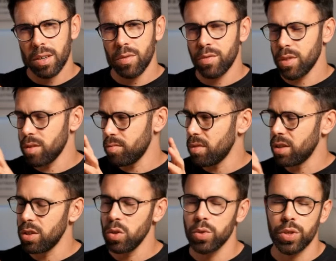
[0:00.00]
of a
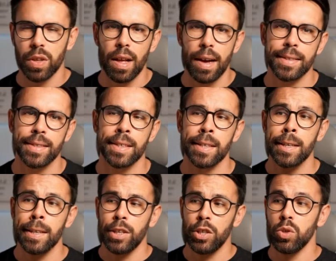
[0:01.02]
huge class,
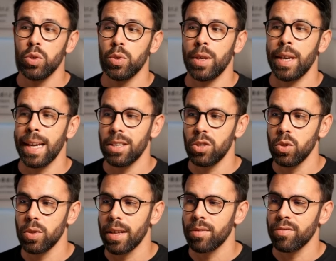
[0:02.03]
you can do that.